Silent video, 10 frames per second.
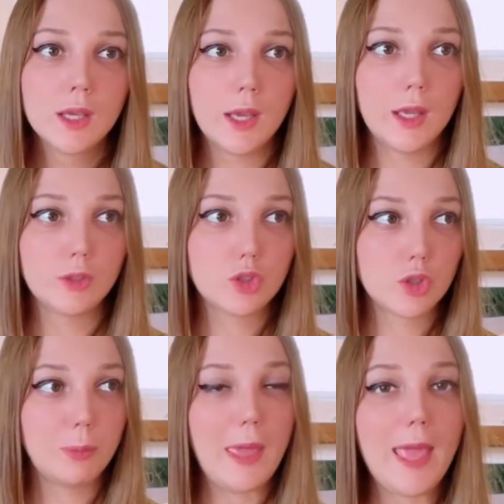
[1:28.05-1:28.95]
and you
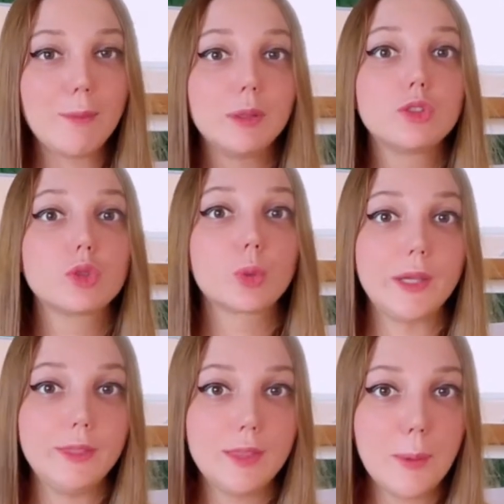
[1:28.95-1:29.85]
should be able to
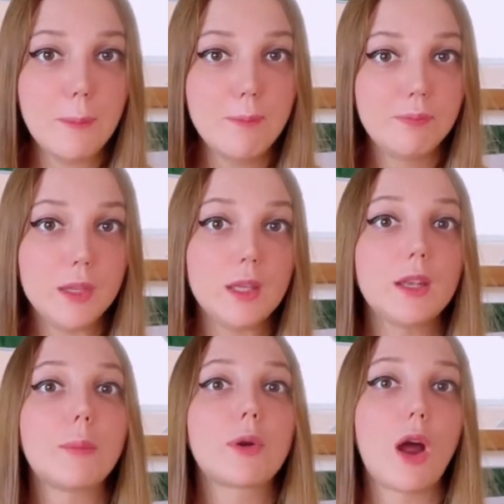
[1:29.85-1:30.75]
write them in
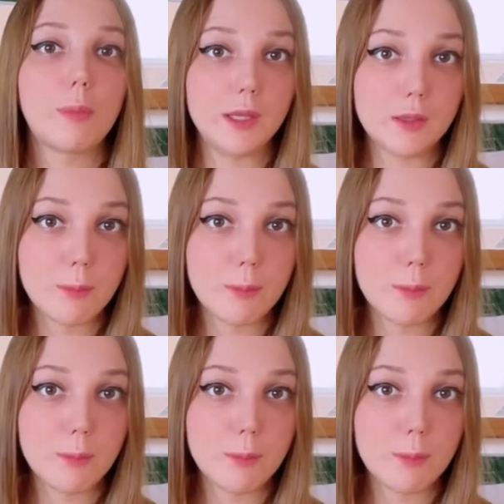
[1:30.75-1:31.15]
an appropriate